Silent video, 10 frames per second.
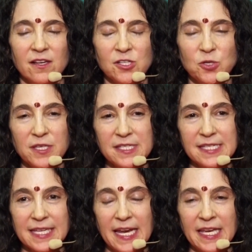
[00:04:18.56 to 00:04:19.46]
So this
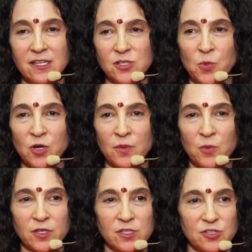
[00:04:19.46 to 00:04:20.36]
is getting us more and
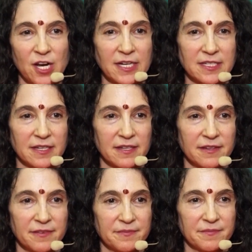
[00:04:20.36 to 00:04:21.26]
more distracted.
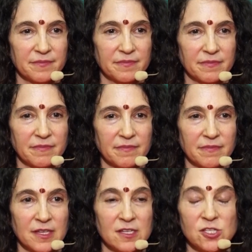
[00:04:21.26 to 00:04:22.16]

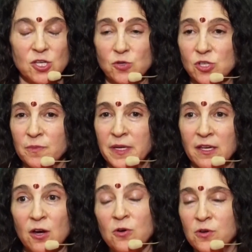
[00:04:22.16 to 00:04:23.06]
Social
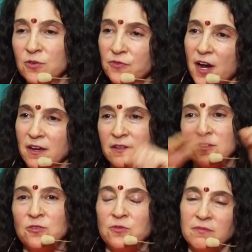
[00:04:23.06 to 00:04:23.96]
media, oh, you've got a
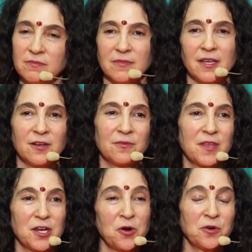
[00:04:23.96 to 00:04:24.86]
new, you know,
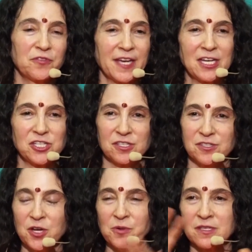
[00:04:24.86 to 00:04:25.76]
notification.
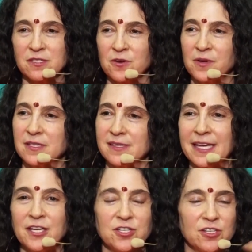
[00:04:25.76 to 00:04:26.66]
So-and-so has
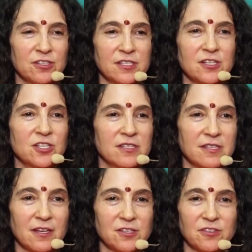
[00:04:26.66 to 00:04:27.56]
liked your
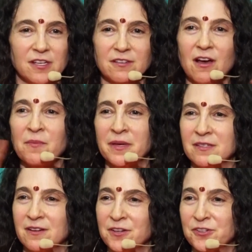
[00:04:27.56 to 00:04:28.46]
such-and-such, or has
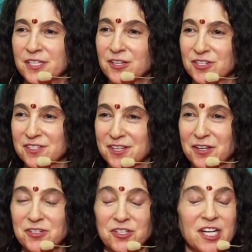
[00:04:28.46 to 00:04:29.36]
commented on your
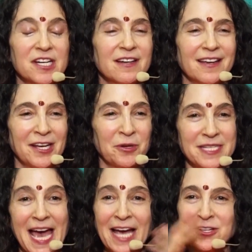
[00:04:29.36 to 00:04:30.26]
such-and-such, or, you know,
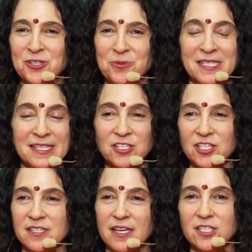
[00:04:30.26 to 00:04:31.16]
tagged you in
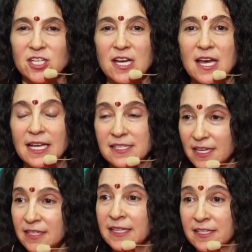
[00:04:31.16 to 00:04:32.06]
such-and-such. And
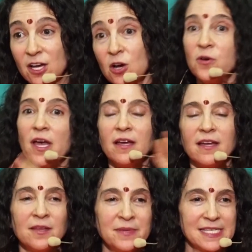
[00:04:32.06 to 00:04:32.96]
suddenly it's, oh,
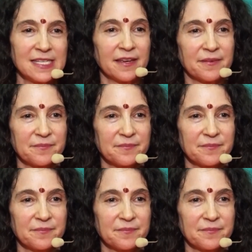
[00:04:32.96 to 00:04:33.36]
yeah, let me see.